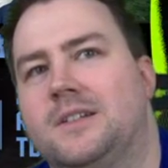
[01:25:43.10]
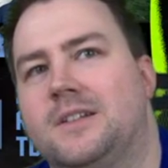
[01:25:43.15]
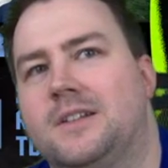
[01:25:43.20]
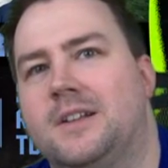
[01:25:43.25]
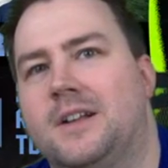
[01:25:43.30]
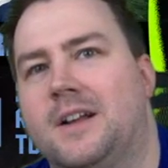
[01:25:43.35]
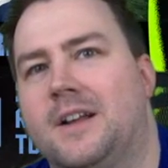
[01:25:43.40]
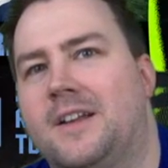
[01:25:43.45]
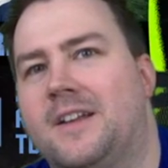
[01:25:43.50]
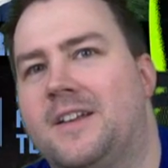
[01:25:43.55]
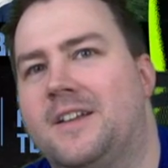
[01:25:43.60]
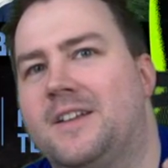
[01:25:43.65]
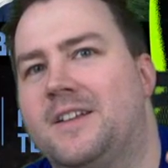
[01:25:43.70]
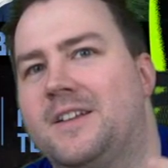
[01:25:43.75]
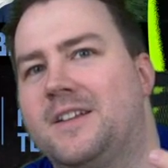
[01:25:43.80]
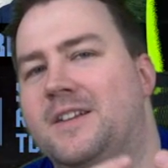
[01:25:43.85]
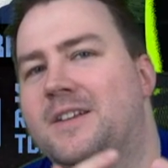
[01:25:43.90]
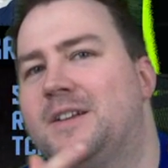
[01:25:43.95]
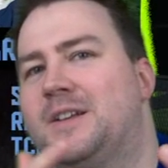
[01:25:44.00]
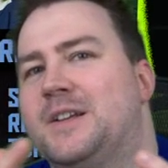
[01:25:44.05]
like,
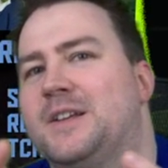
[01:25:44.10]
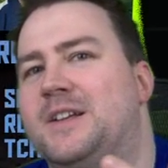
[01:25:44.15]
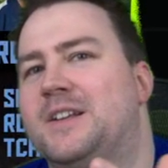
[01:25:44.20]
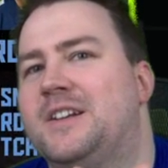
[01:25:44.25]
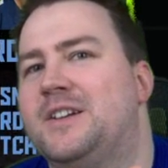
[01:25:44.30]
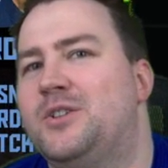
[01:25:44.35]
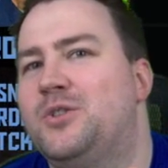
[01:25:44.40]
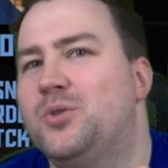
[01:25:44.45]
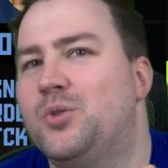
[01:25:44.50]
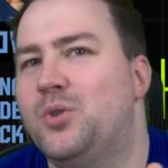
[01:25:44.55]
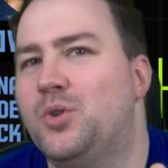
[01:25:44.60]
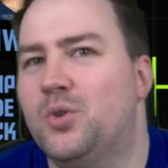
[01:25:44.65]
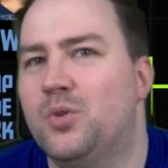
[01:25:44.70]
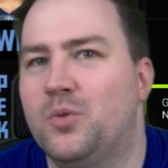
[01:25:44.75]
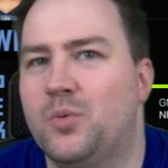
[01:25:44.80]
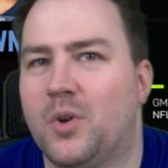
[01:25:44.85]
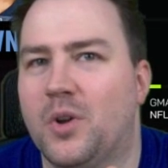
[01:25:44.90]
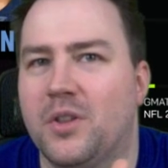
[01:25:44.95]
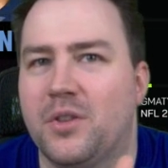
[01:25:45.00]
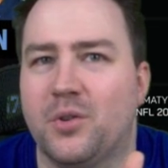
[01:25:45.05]
do you
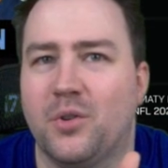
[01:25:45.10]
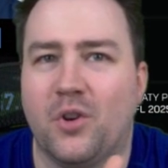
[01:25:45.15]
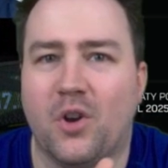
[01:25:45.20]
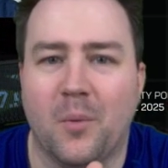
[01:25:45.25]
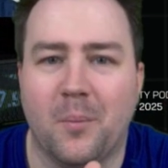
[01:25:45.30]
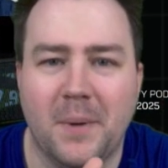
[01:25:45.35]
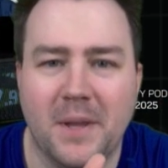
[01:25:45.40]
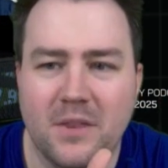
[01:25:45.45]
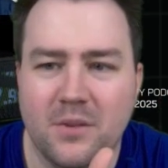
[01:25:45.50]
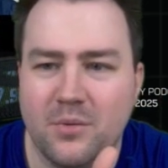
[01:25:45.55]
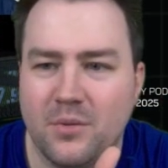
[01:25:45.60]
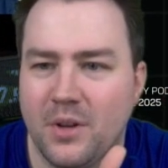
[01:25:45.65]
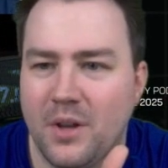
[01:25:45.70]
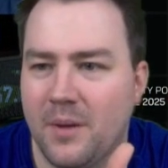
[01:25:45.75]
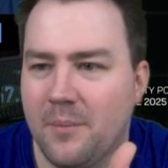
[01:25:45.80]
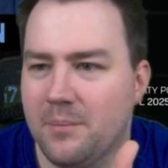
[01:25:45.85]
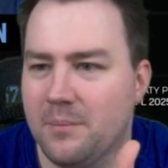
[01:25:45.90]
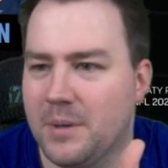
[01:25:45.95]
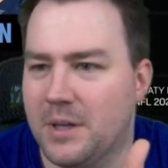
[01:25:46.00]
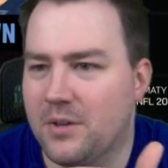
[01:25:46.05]
want to commit to
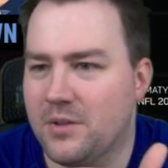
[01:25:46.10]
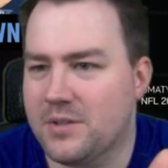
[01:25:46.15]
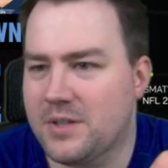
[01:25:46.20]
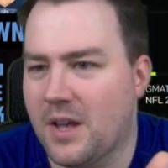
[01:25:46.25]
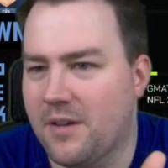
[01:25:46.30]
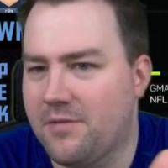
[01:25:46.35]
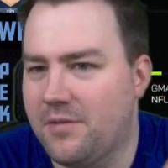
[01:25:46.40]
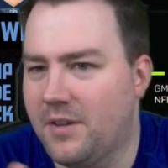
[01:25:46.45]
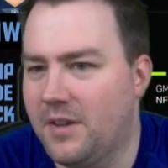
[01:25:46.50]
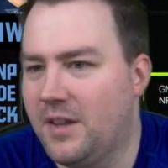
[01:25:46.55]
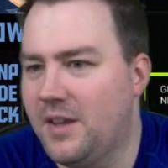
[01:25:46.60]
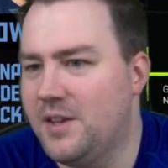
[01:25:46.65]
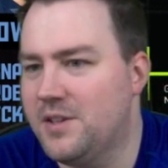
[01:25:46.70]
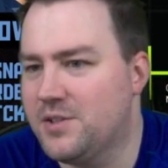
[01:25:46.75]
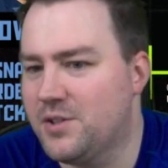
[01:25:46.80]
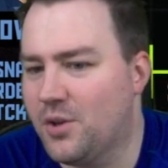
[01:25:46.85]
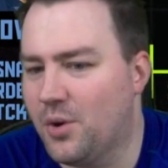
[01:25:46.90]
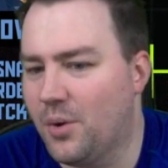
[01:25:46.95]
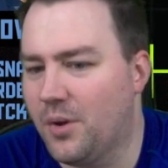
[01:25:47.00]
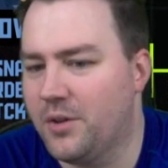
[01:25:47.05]
him? Because I think he's
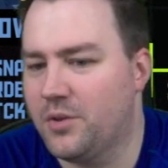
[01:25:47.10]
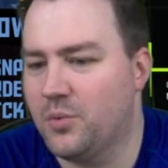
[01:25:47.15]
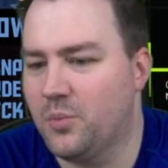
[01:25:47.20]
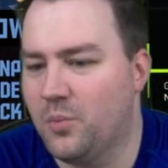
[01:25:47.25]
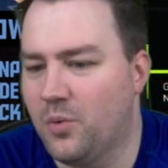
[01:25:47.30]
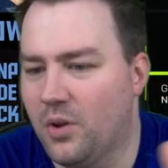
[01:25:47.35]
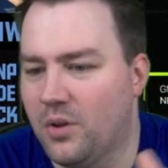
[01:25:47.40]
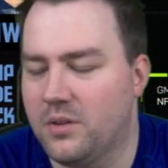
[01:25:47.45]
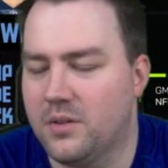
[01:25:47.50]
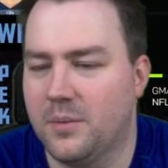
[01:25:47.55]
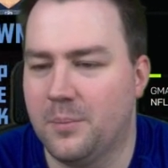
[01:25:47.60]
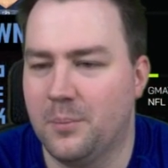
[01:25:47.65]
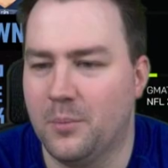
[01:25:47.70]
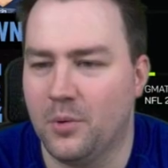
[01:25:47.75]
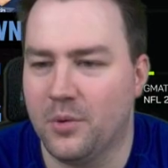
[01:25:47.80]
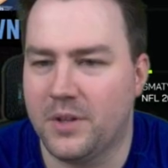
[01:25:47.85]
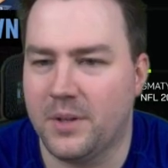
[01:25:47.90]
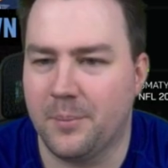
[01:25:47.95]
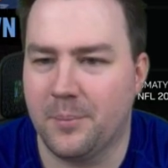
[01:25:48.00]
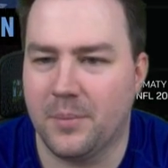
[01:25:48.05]
going to want
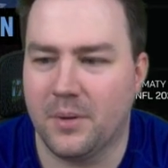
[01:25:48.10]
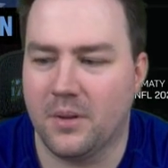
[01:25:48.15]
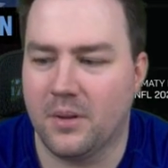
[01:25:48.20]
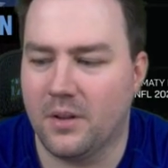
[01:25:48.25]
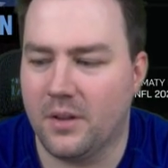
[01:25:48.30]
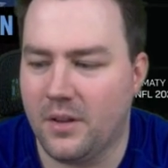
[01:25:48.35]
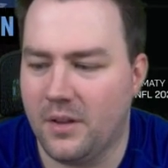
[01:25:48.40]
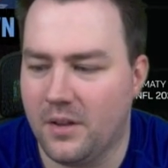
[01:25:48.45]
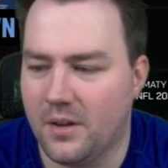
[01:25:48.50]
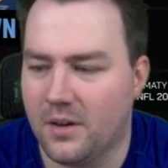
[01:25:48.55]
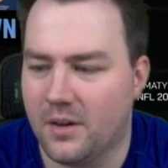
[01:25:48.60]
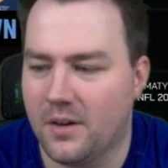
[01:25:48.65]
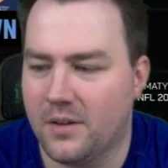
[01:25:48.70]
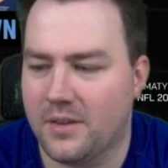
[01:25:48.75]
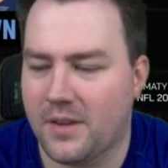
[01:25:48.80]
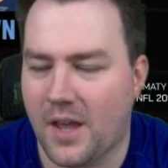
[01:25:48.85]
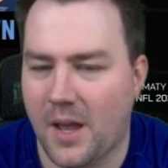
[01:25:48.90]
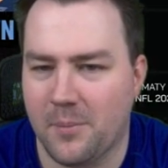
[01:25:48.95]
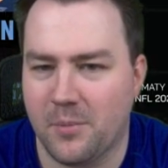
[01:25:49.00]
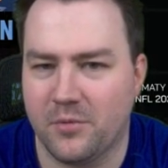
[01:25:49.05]
multiple year
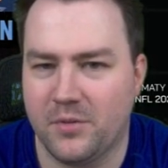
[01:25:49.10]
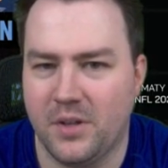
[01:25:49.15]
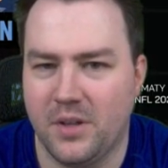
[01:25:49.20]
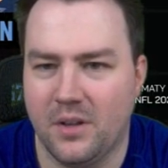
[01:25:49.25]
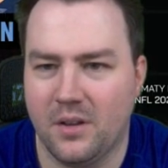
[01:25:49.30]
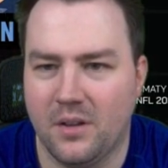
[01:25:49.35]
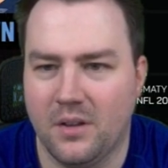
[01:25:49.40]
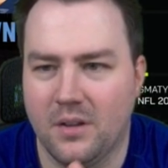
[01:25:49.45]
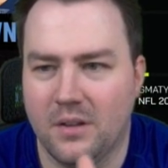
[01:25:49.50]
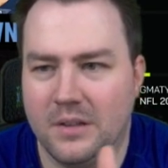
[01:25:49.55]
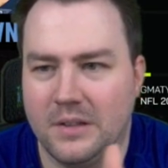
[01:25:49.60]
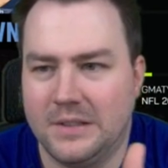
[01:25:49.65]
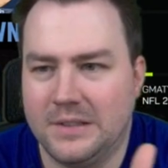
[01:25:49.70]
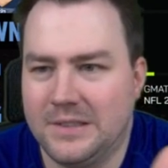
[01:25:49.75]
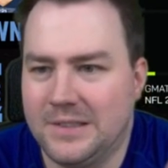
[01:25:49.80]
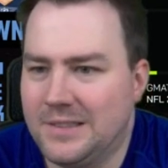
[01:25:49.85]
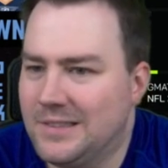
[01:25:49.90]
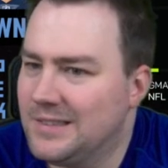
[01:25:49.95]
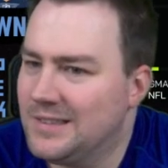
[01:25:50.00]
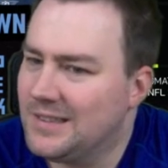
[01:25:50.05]
type of deal.
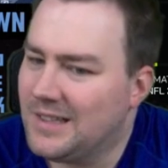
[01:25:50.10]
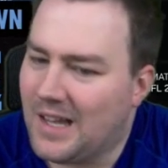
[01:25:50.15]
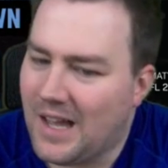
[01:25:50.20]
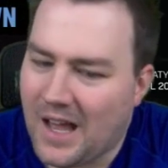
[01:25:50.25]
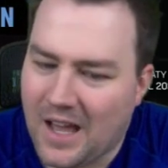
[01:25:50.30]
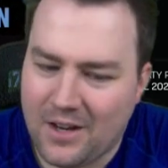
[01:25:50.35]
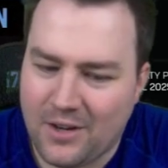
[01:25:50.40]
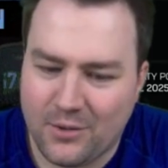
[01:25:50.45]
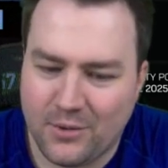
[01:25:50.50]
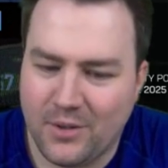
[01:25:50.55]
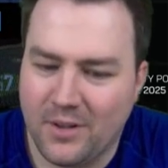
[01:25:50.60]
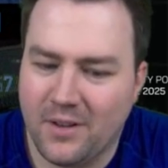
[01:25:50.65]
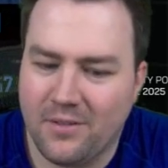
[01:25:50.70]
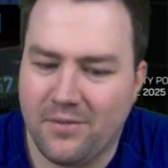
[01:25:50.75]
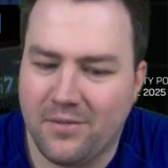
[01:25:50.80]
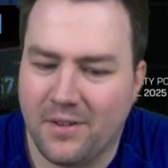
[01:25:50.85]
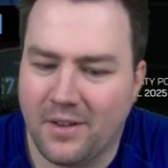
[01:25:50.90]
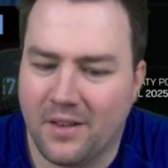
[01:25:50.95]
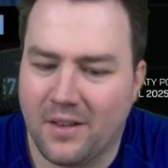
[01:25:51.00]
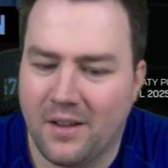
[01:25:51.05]
I don't really
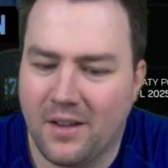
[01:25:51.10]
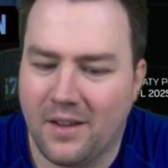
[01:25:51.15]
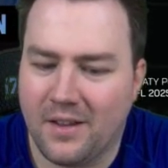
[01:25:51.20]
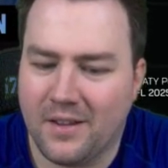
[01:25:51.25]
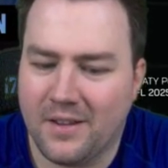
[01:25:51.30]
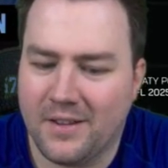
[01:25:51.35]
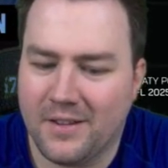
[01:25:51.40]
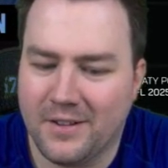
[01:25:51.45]
think like